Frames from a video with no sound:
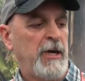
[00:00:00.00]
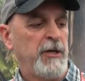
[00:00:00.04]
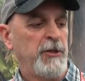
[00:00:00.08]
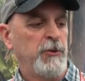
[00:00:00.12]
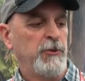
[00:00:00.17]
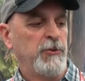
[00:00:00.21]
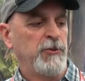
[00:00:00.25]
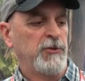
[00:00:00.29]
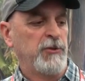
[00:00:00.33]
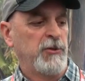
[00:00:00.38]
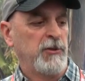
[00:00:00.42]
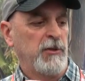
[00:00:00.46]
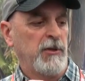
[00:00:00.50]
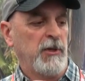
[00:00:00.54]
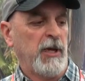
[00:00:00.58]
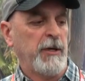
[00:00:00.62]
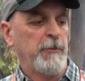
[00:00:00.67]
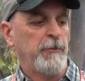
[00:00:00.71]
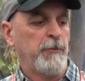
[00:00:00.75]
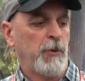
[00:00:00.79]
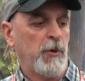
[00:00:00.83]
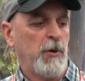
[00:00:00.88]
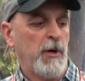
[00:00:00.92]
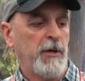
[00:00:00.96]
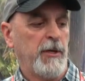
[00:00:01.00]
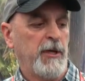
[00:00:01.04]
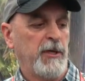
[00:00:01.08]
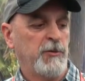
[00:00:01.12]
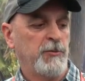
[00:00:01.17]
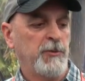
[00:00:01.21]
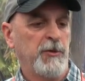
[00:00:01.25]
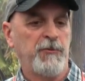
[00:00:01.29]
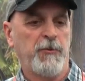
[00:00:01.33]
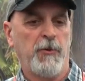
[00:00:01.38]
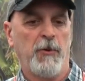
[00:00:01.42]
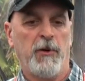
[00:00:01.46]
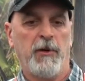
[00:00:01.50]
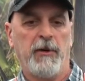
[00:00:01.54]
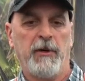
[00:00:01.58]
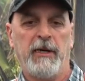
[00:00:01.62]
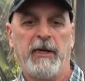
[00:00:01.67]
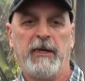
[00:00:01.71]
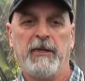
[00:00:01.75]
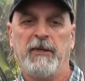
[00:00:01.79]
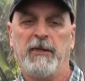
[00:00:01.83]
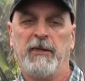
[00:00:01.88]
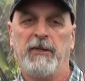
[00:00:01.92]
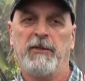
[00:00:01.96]
used light broadheads before,
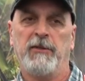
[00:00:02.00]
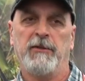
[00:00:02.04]
and